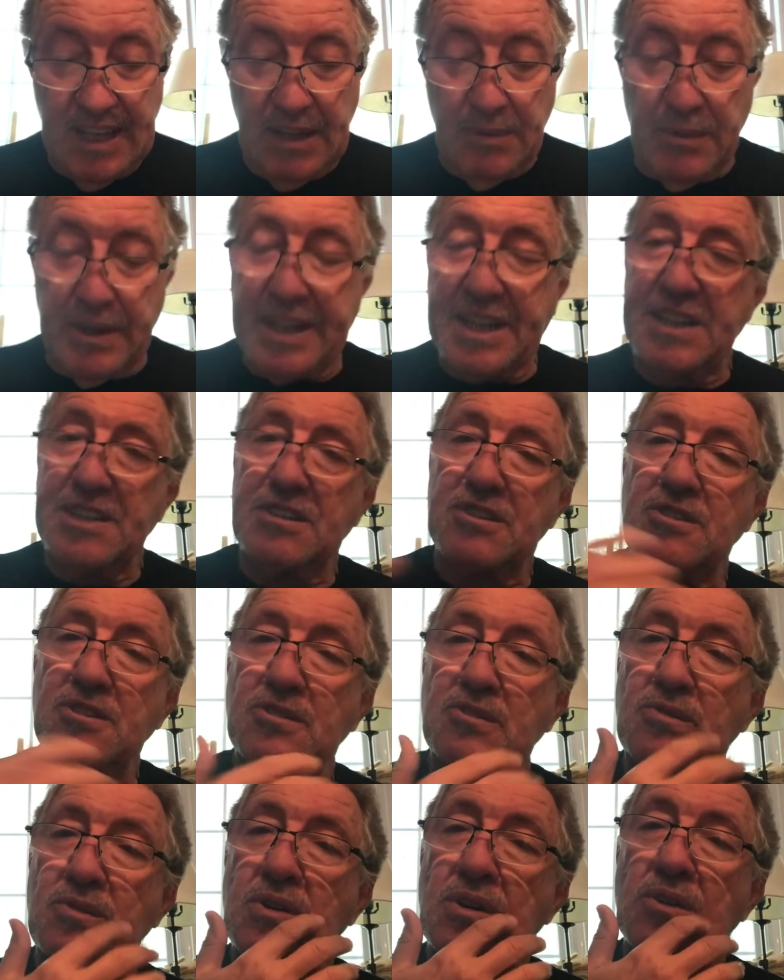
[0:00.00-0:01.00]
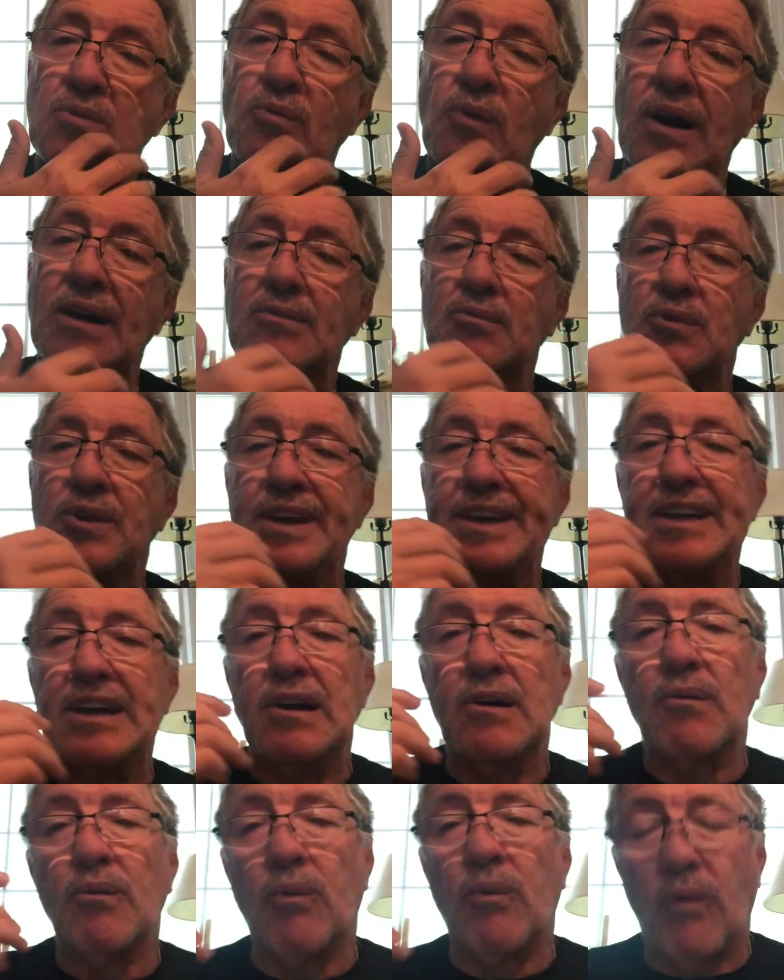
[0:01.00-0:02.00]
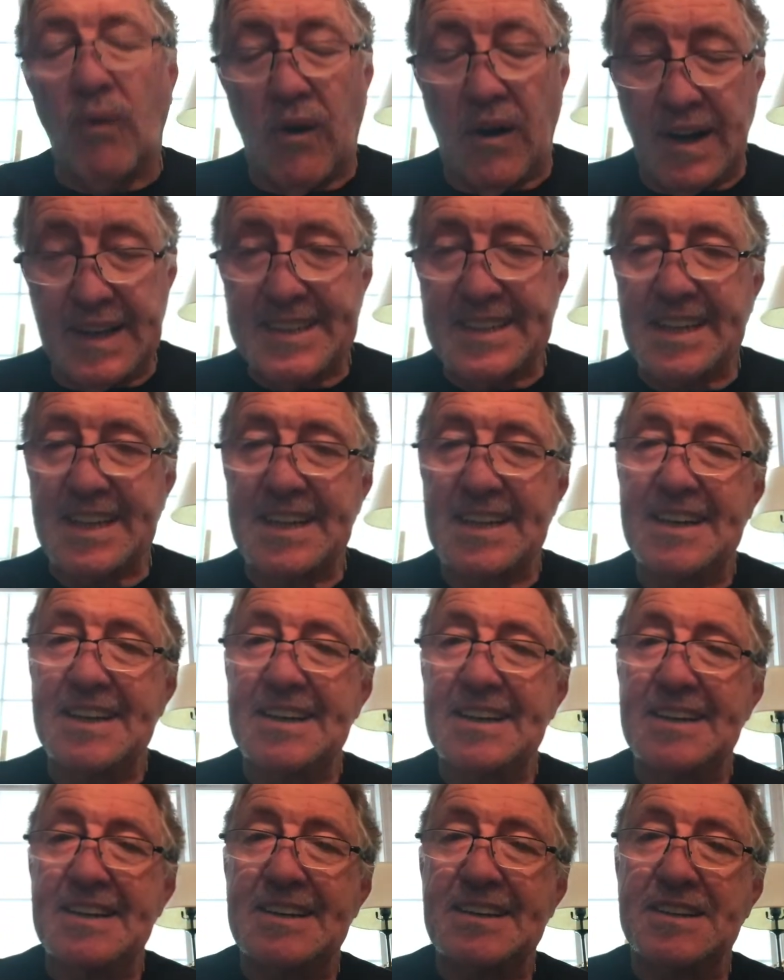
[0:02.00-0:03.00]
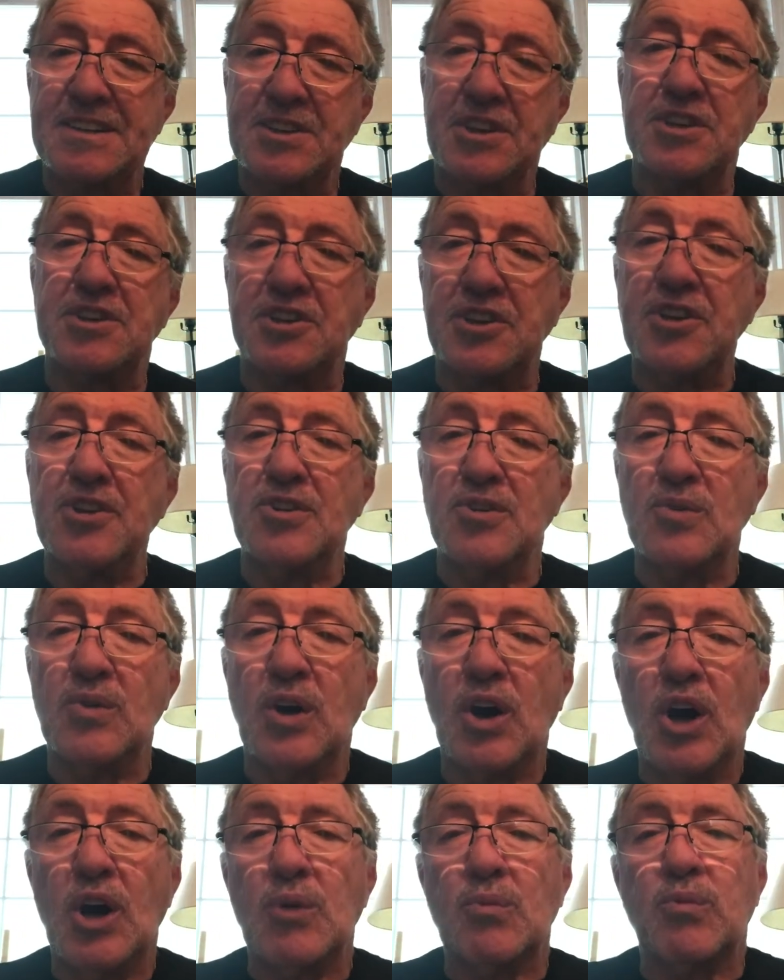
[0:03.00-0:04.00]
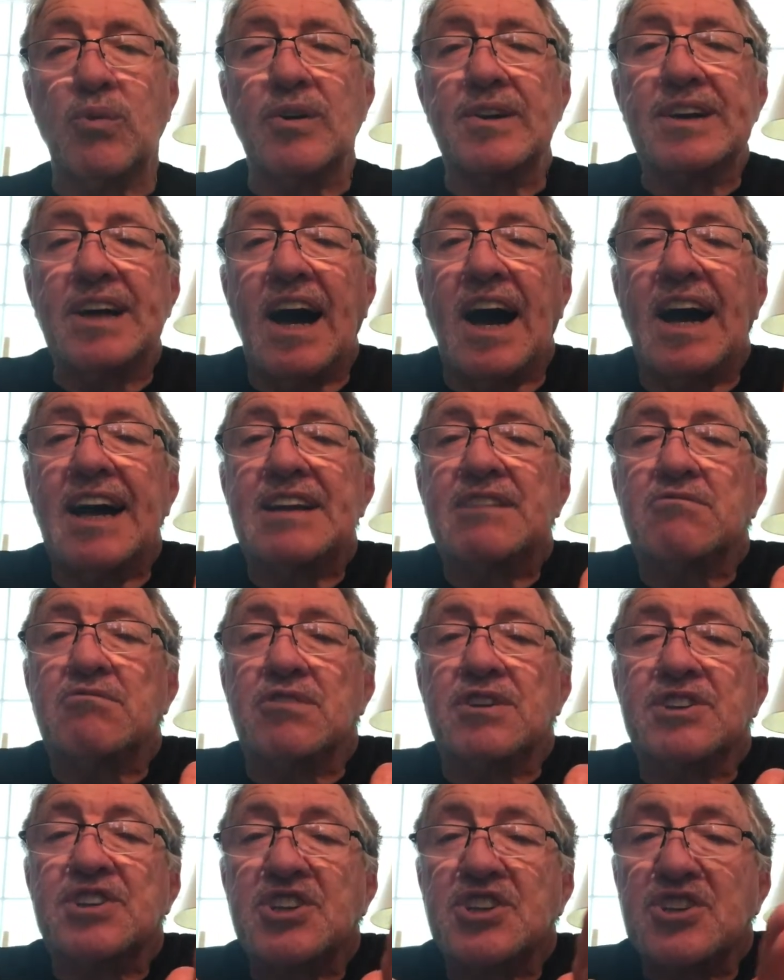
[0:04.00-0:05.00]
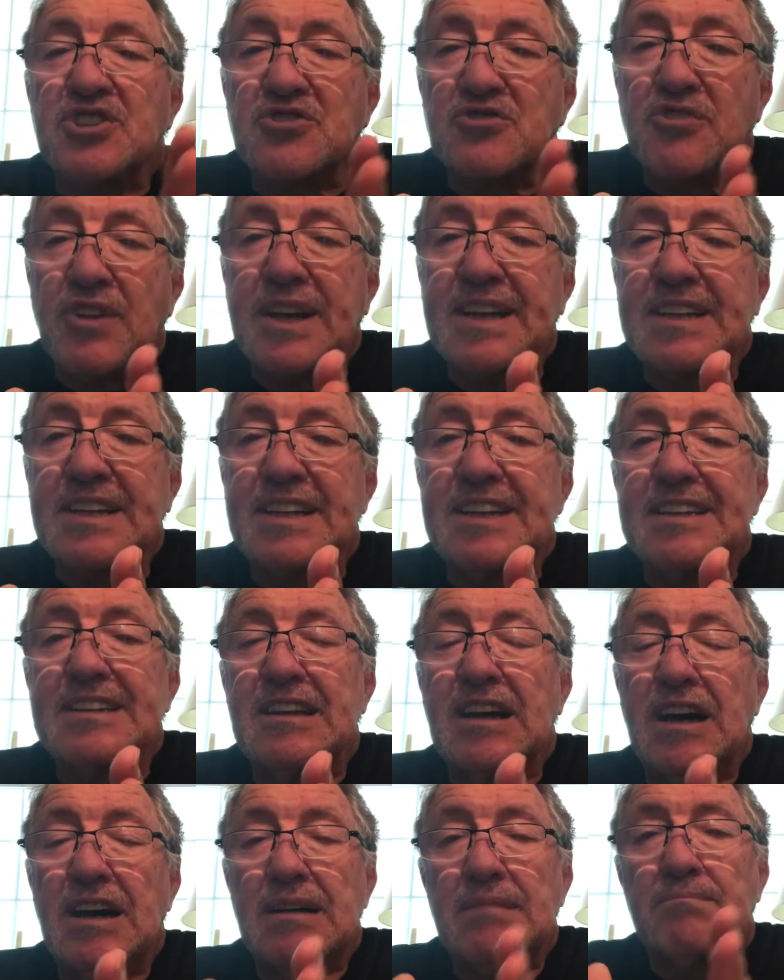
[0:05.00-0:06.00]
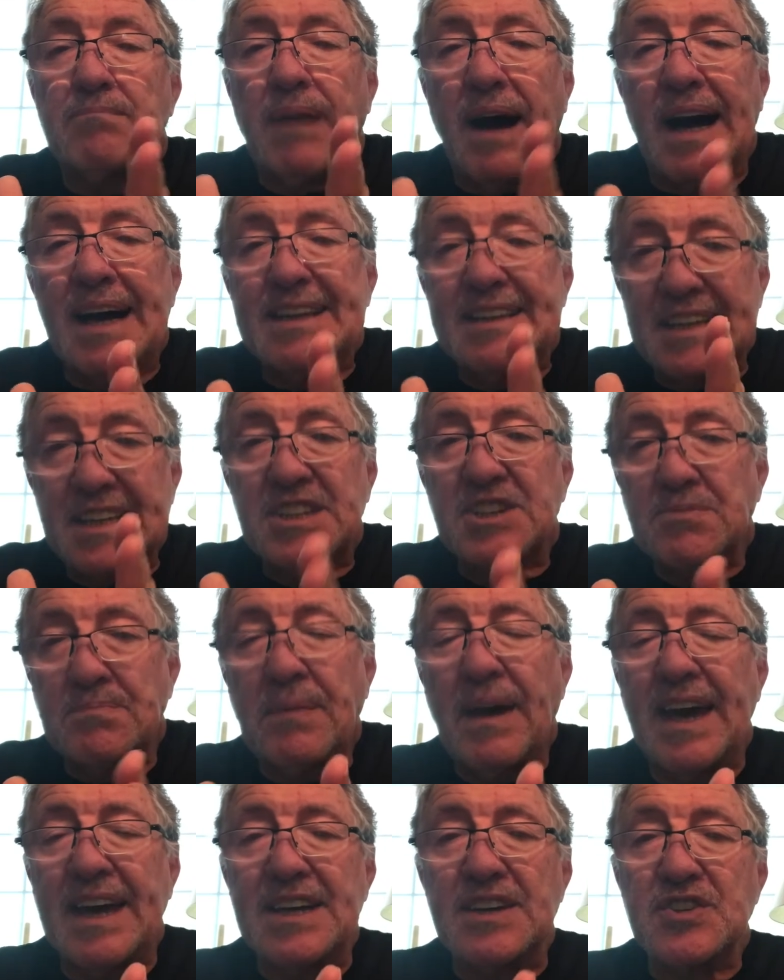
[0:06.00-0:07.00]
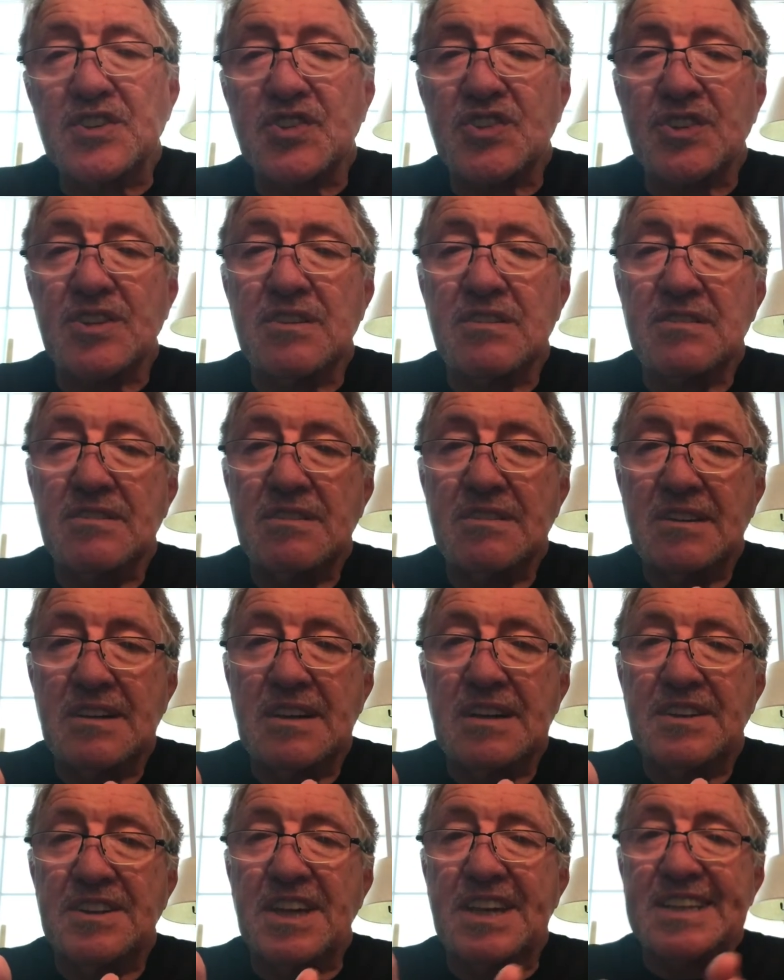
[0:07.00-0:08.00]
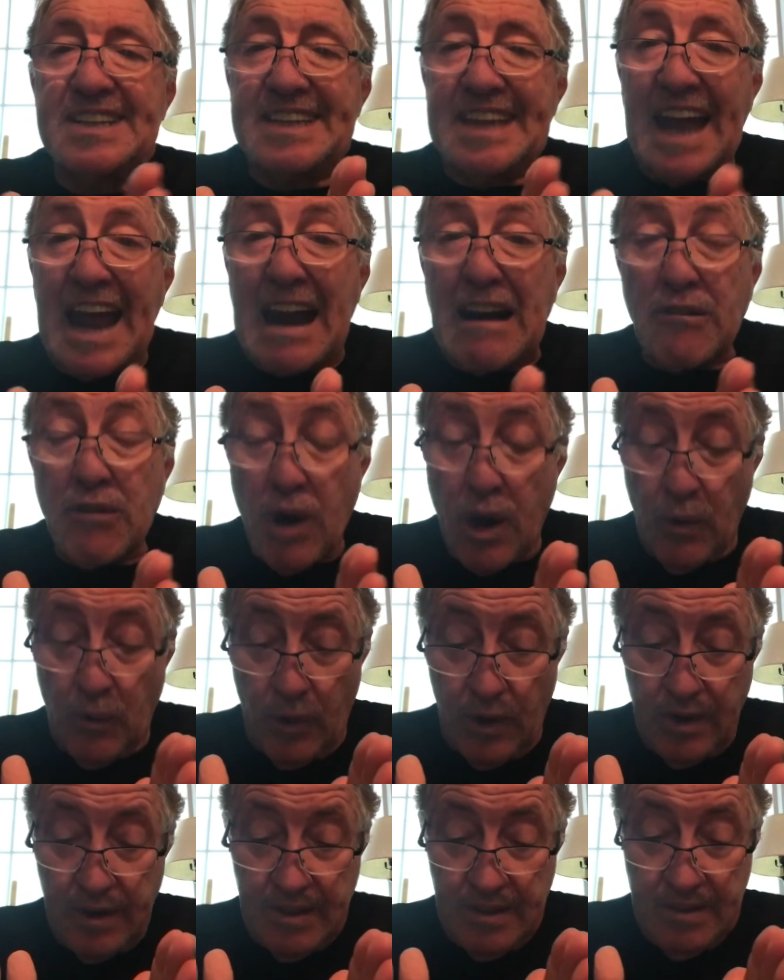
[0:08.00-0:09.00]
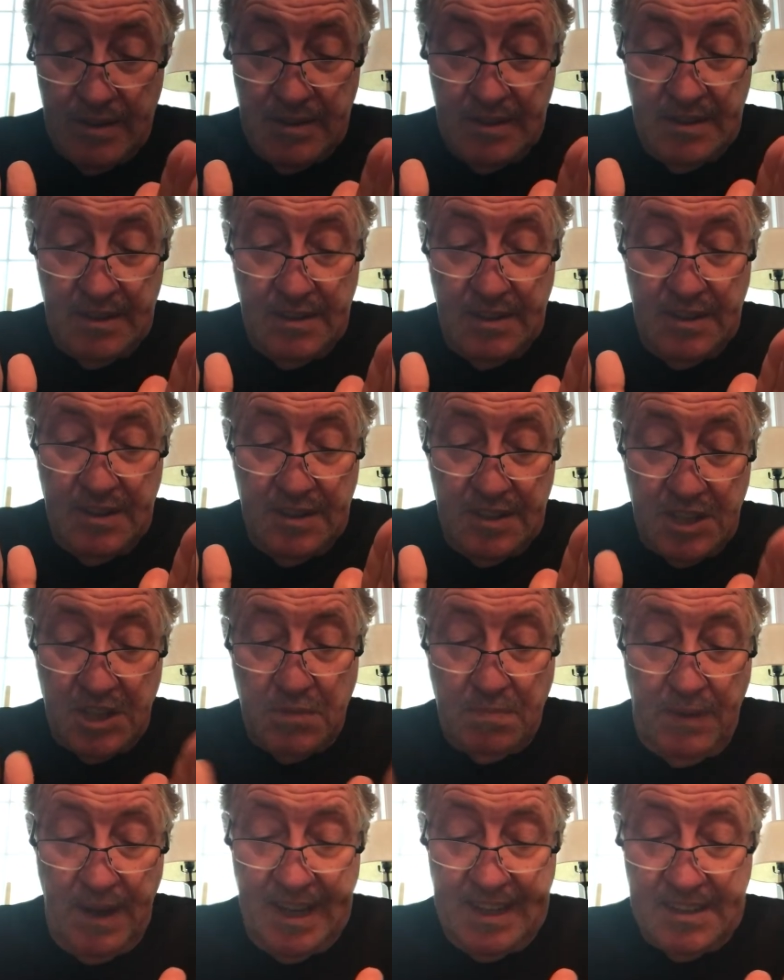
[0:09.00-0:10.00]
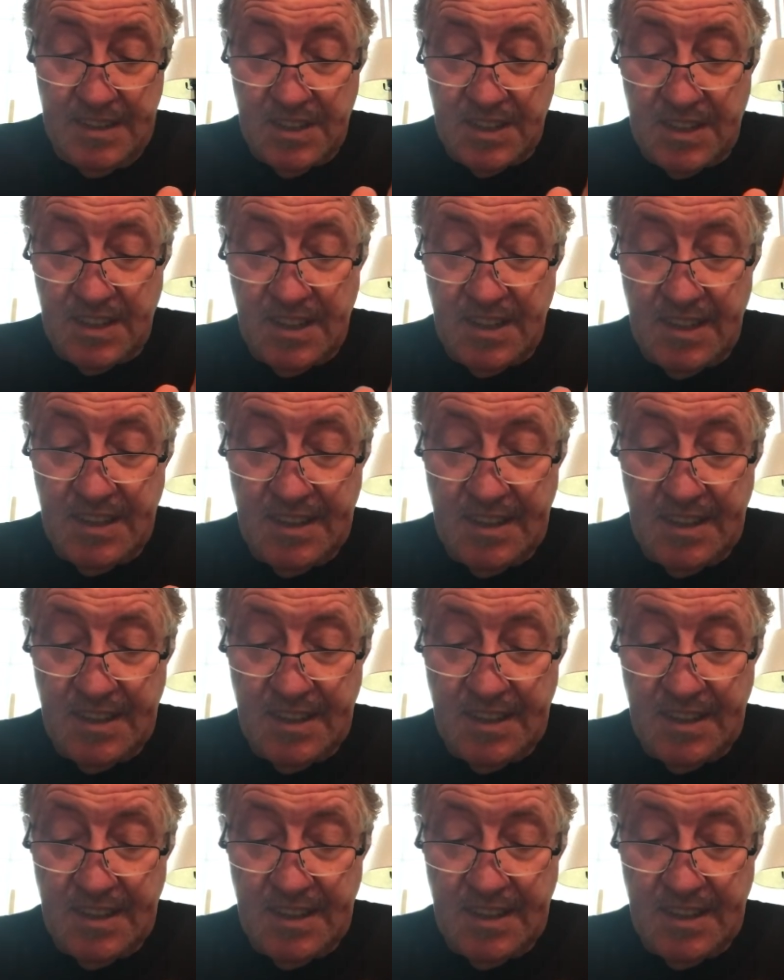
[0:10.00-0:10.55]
We can do what we want to do. We're not restricted by the space, the narrower space.